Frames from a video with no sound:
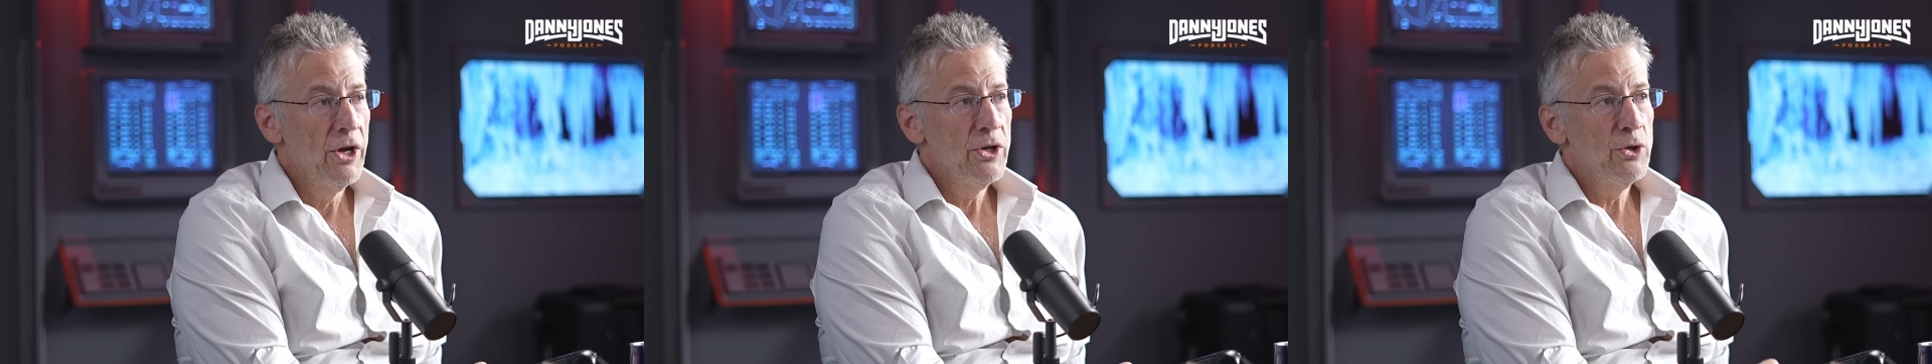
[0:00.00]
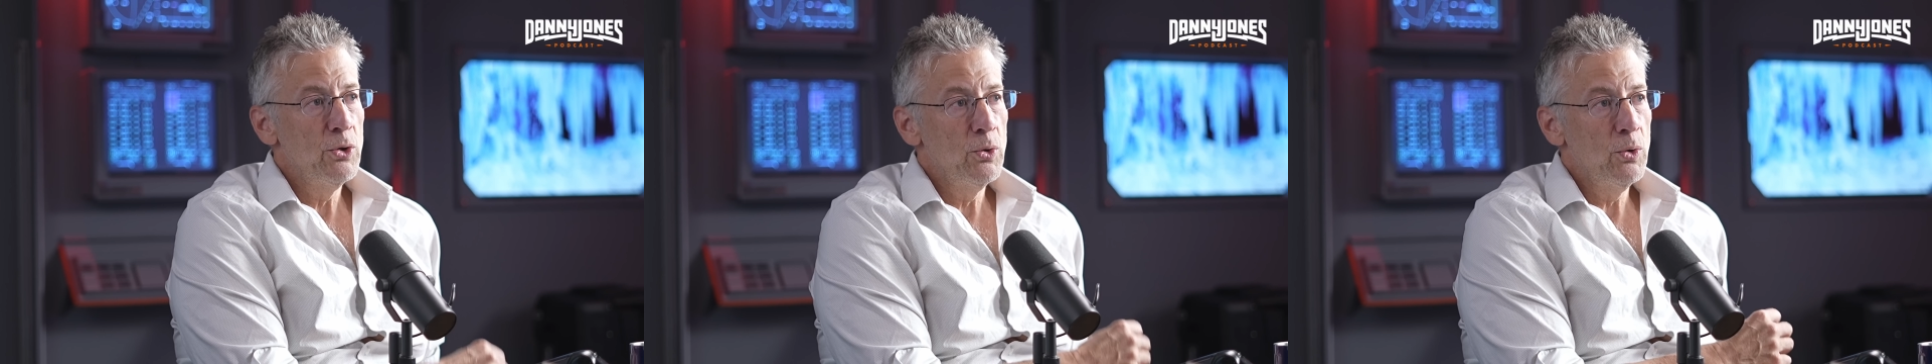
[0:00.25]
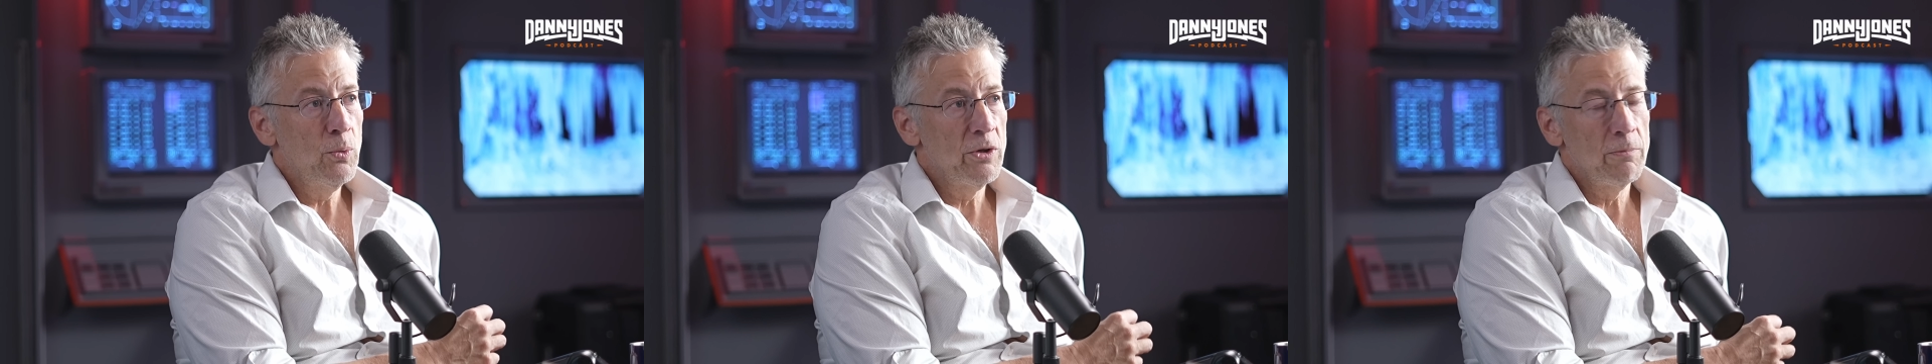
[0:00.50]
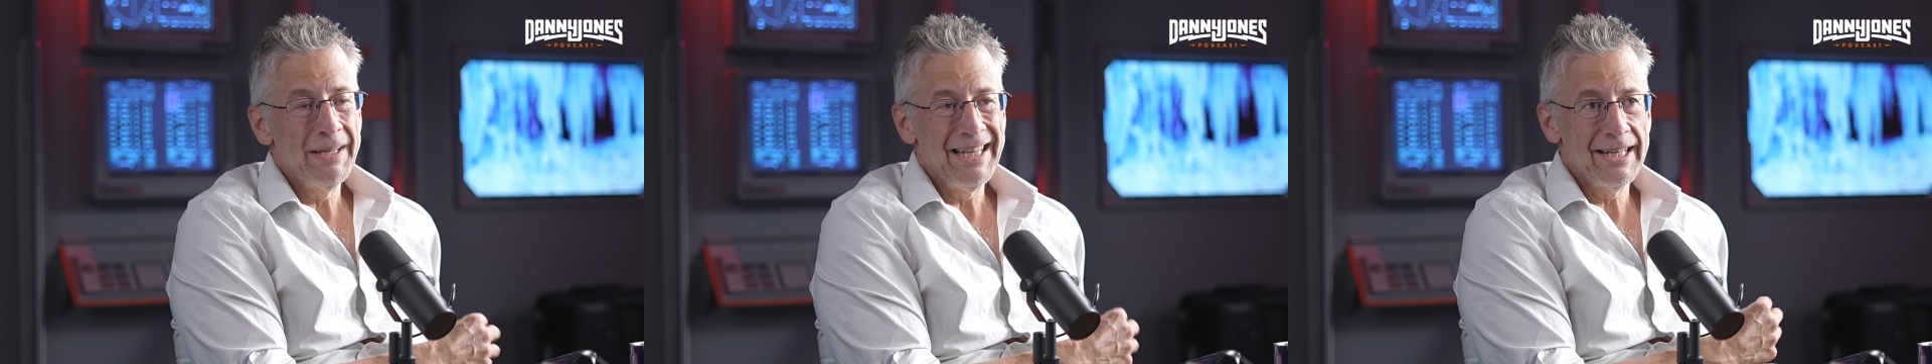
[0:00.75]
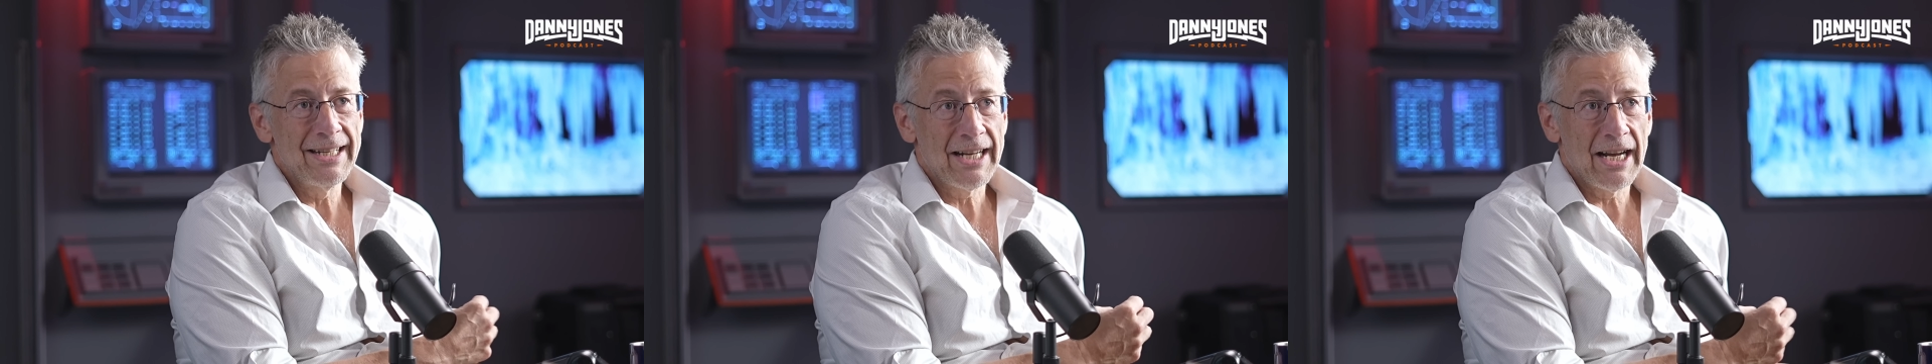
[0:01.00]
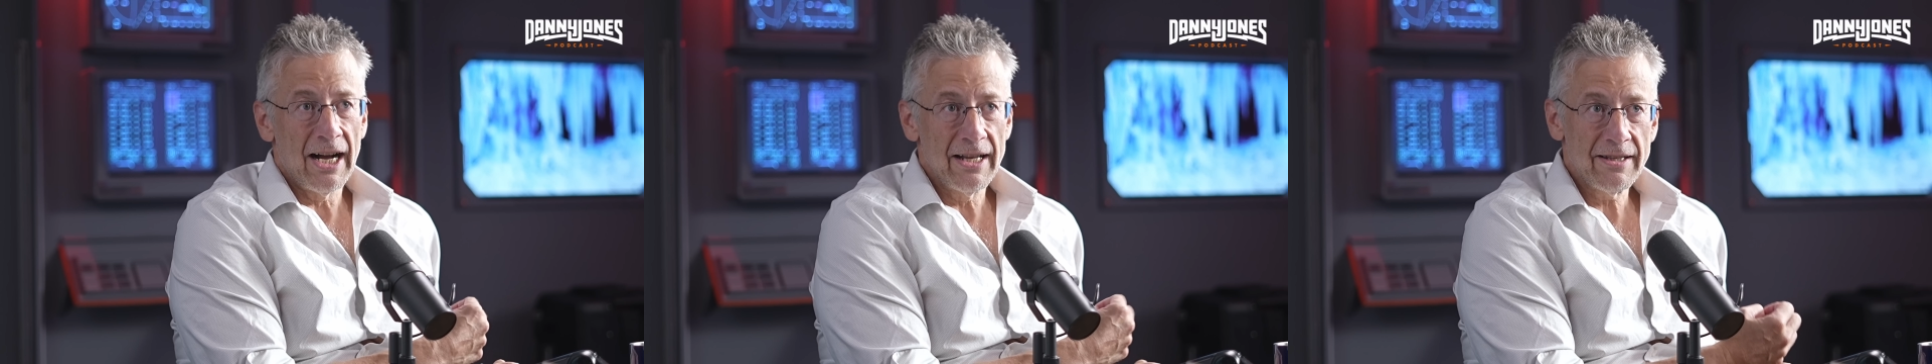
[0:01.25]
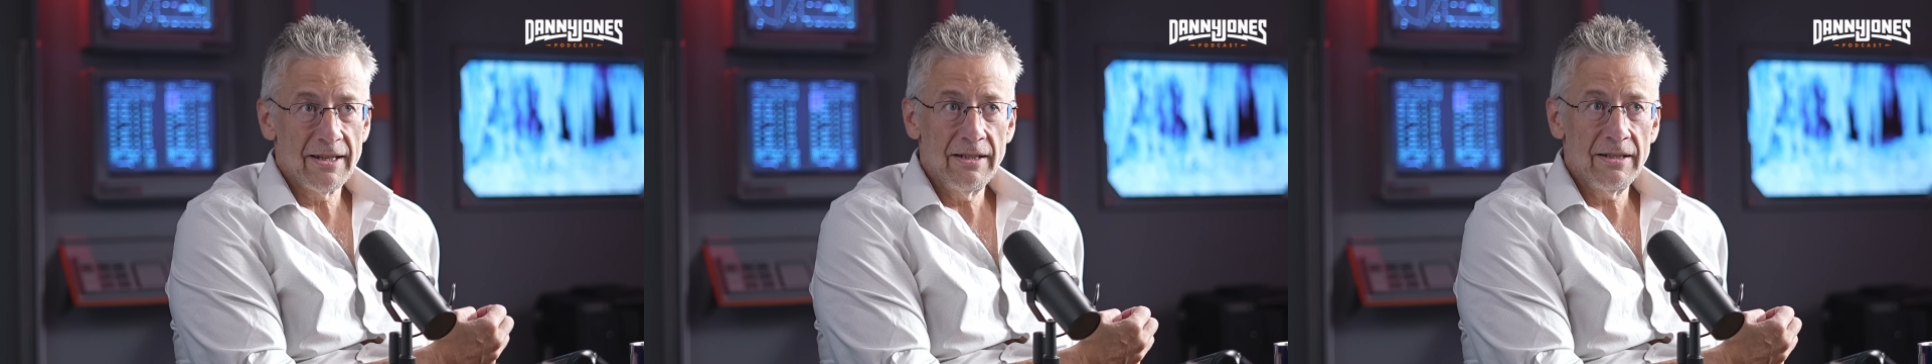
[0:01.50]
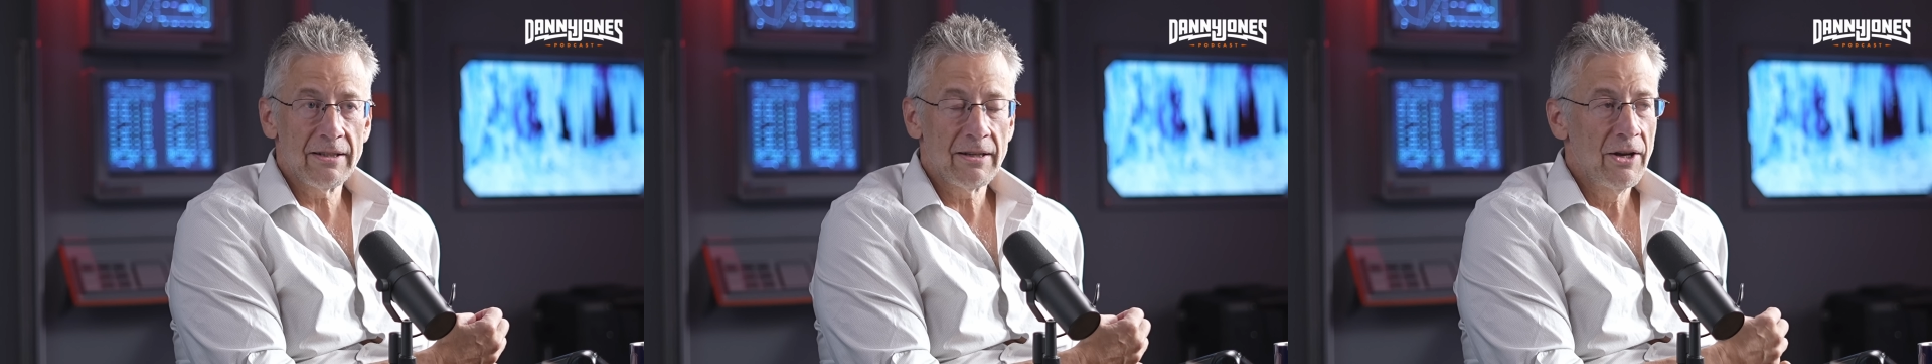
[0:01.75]
you will be
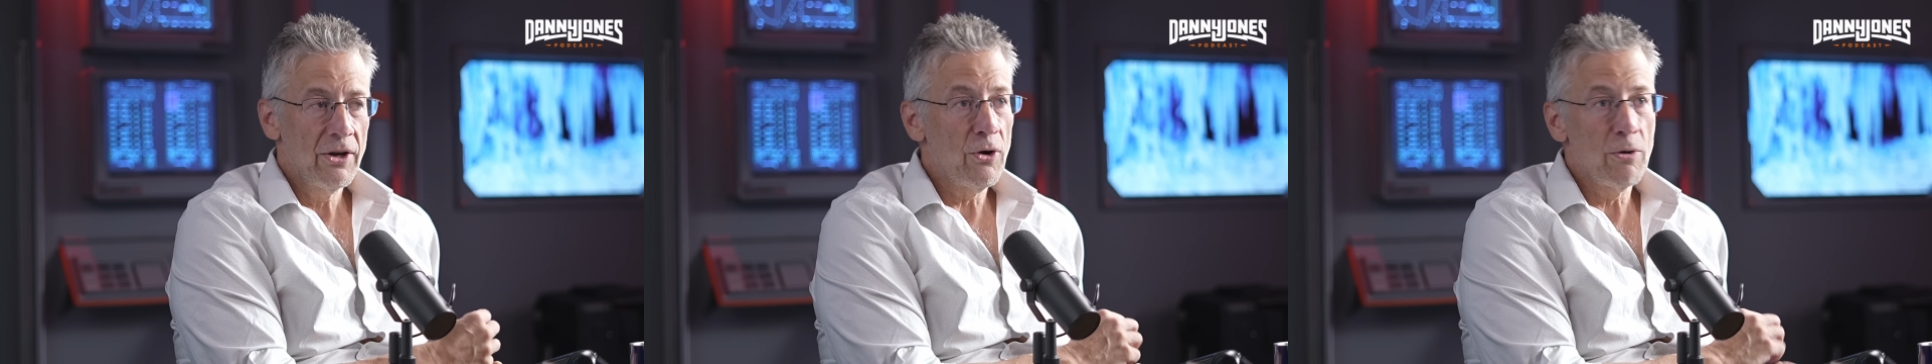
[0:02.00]
incontinent, mm.